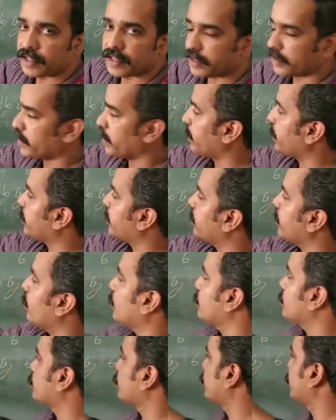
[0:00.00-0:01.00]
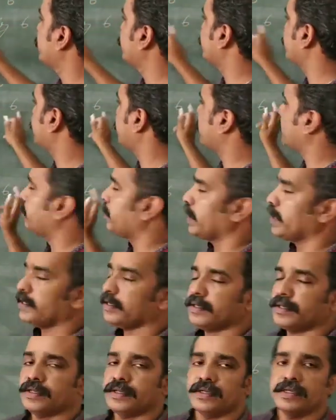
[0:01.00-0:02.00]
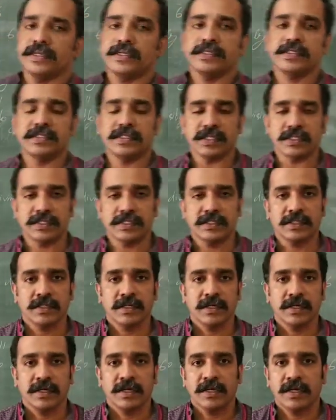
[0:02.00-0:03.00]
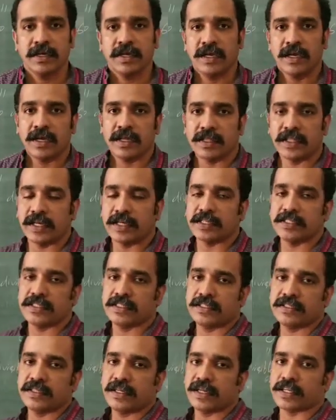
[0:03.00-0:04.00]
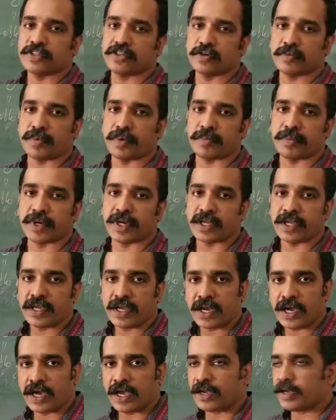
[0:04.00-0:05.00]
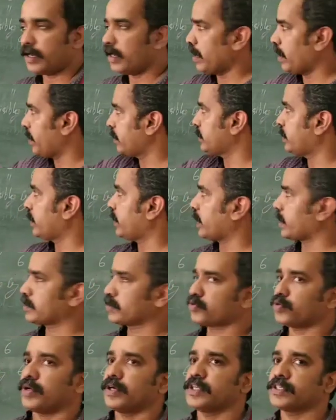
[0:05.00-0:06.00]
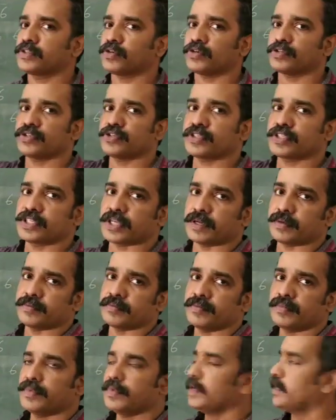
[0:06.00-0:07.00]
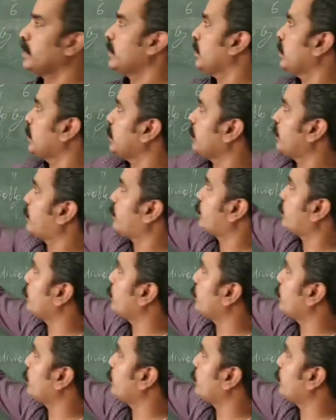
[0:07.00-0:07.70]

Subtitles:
then 30 also divisible by 6. That is next property. And the next one is also same. If